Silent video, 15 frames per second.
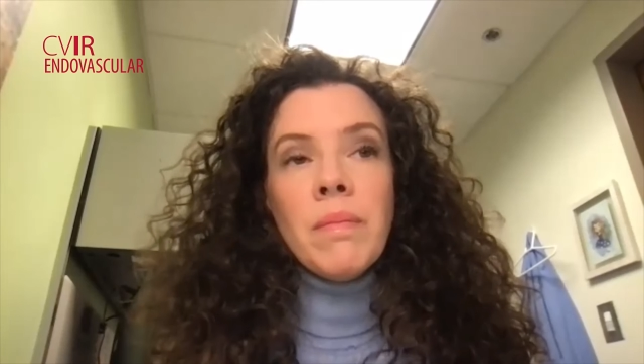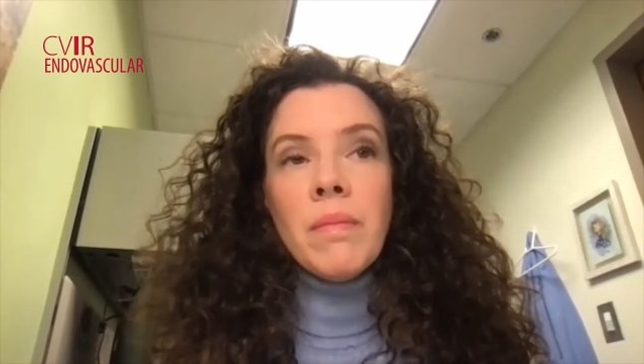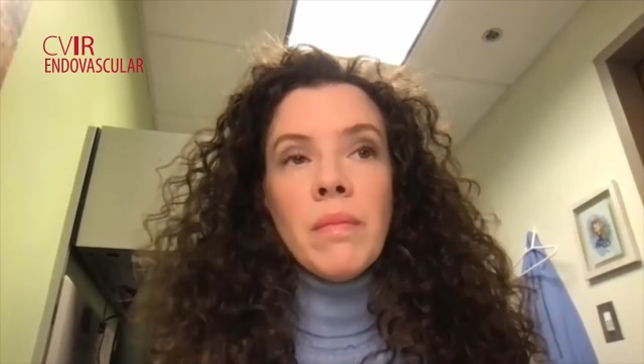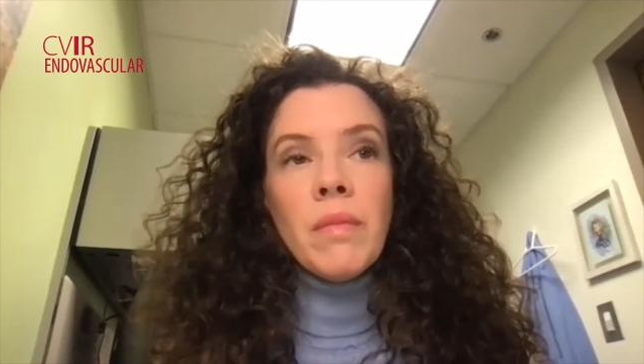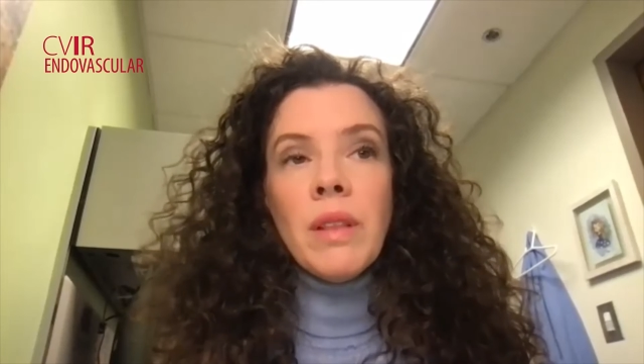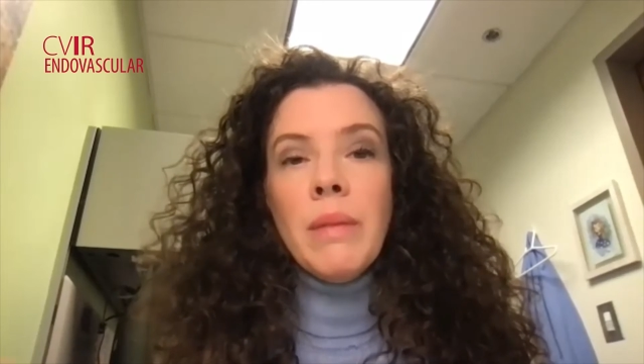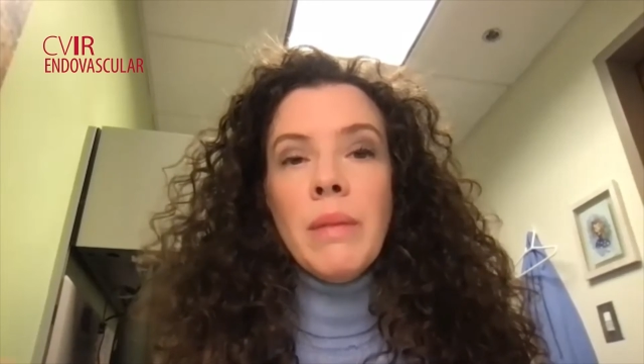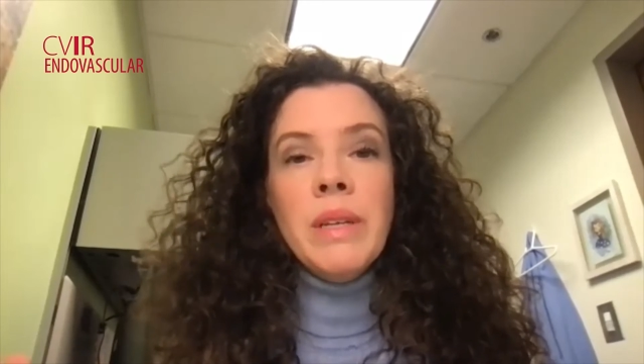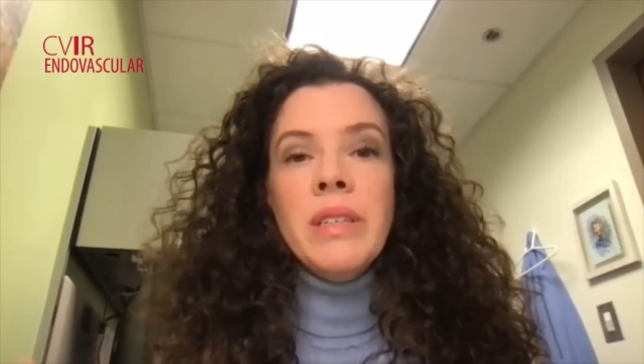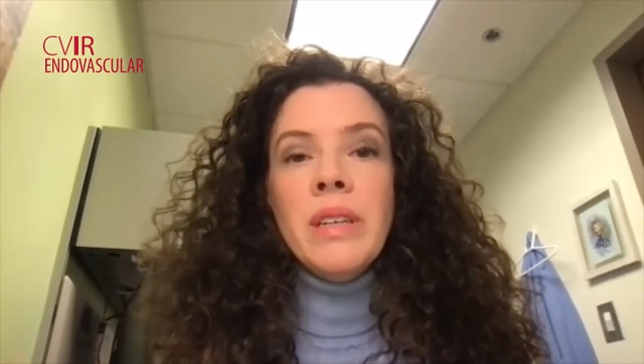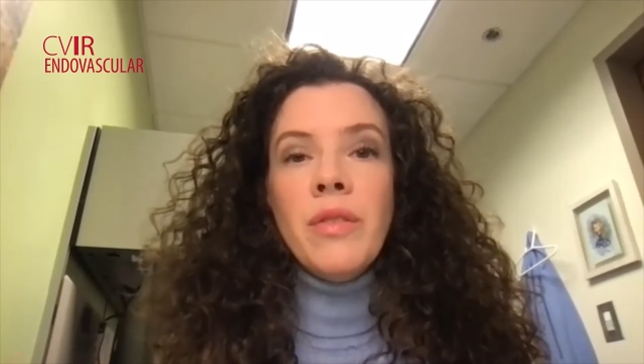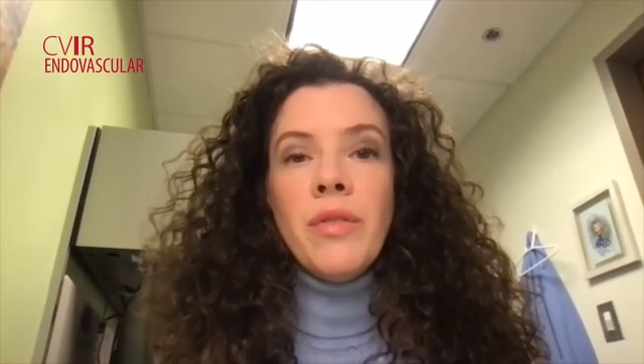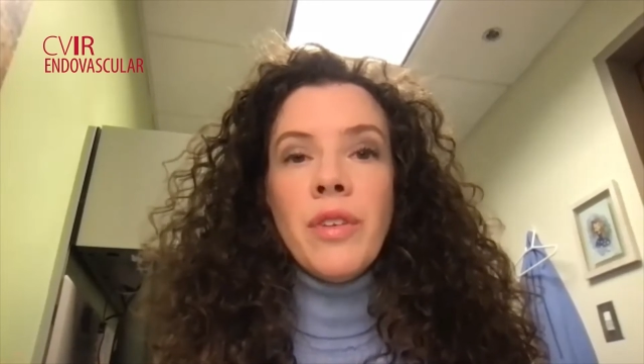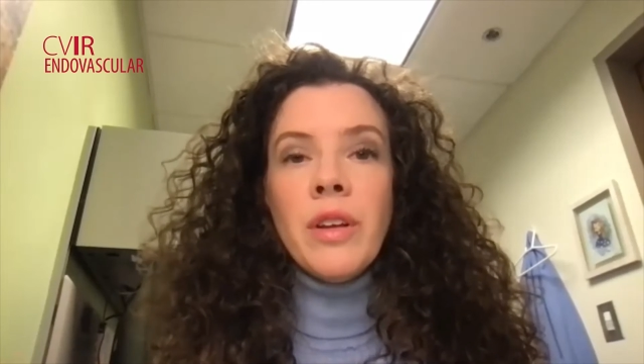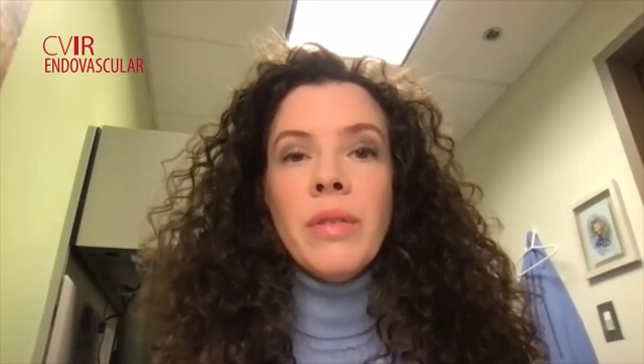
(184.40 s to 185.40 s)

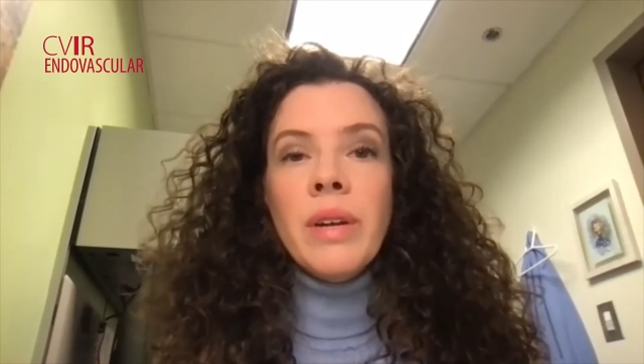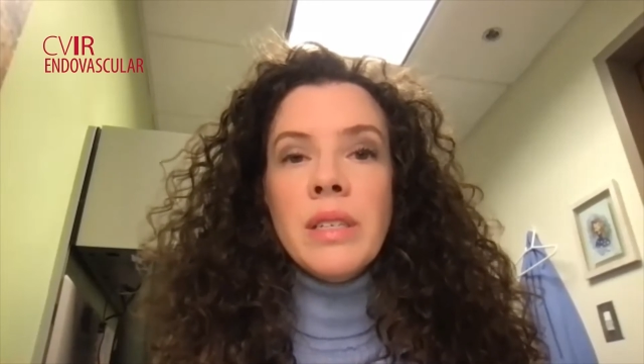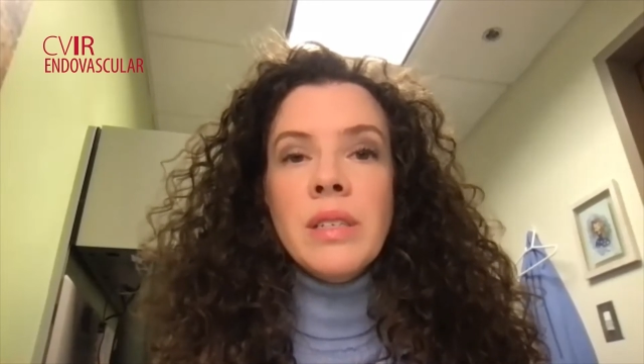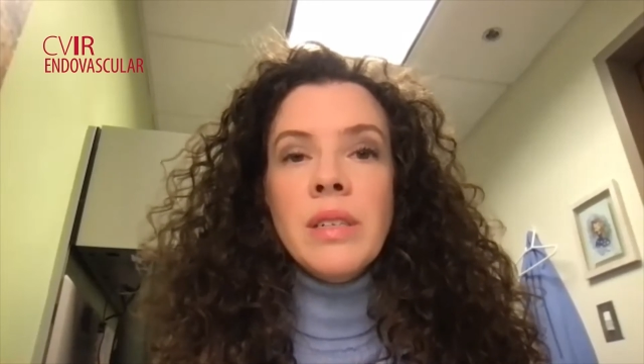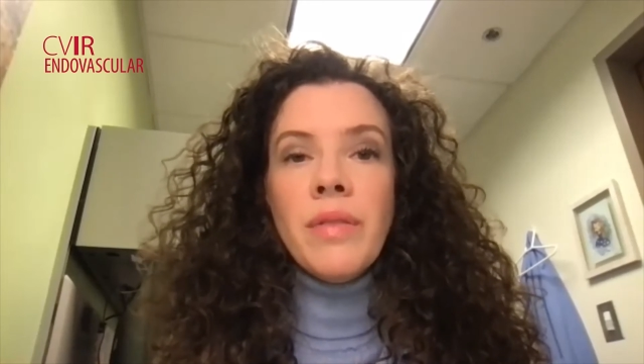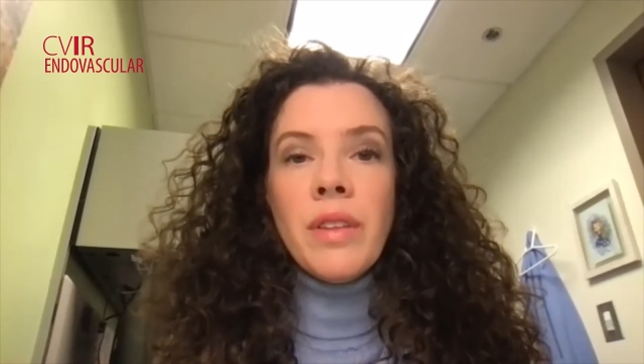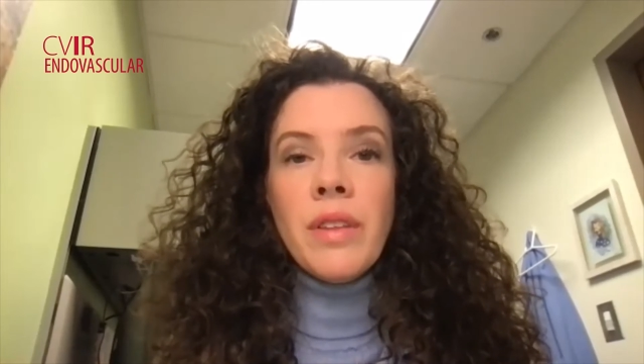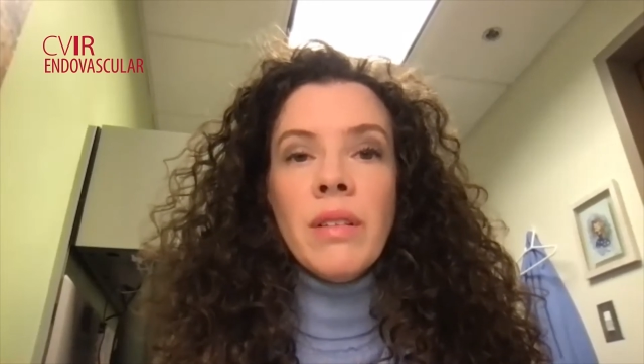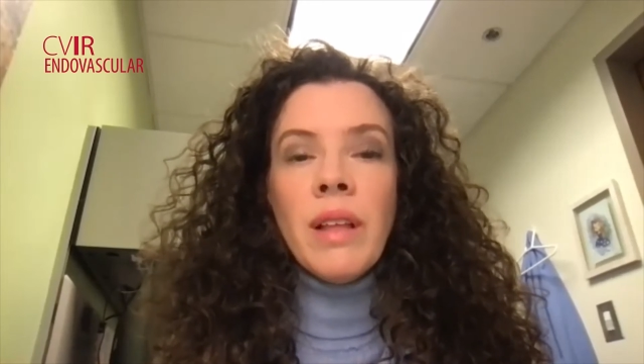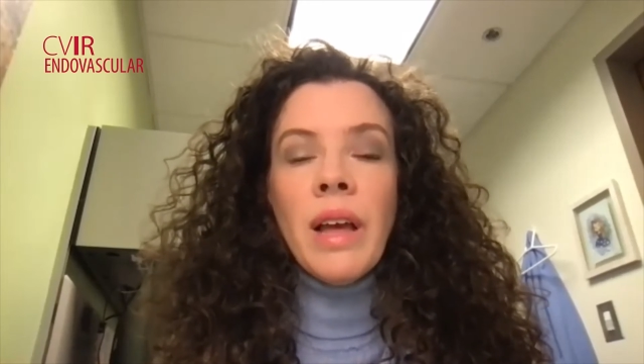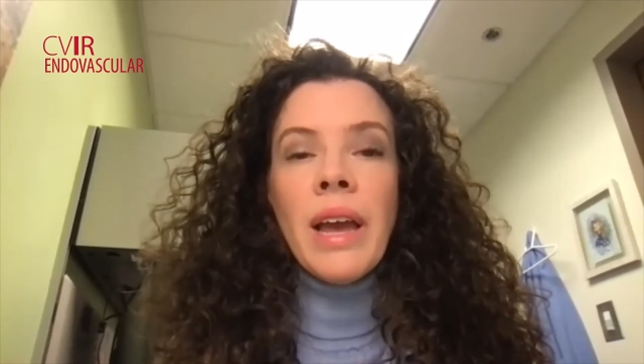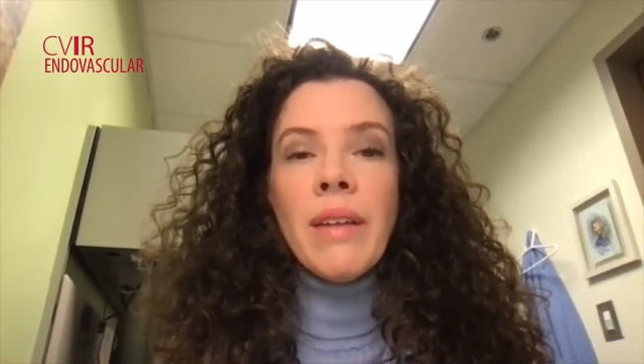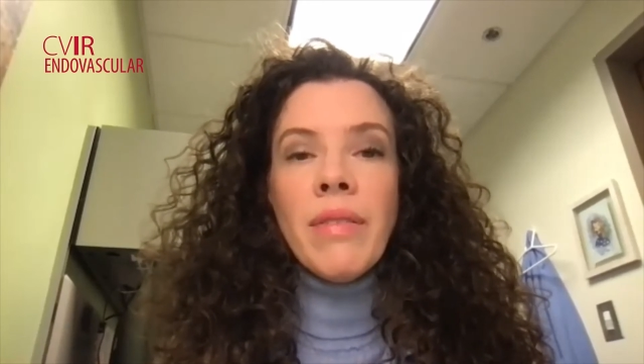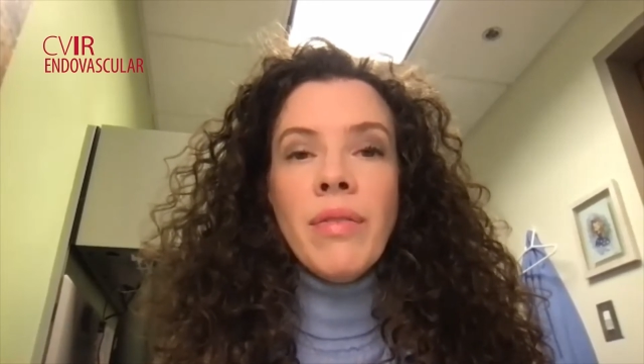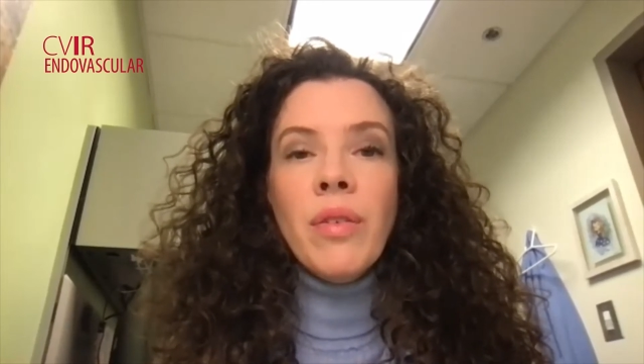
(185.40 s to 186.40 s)
limited for the rest of their
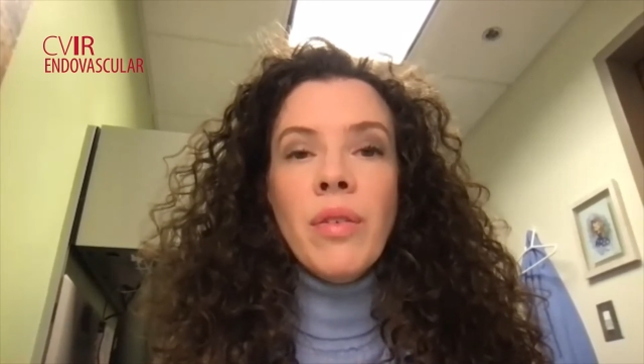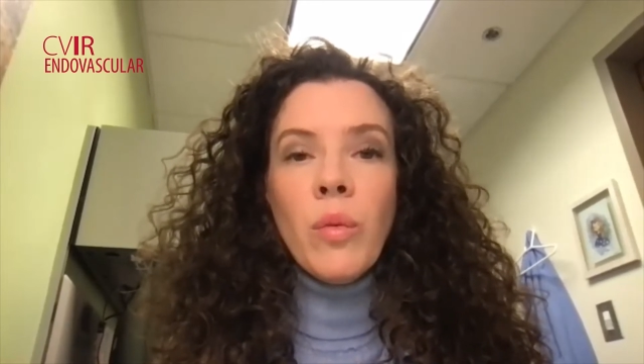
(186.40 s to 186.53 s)
life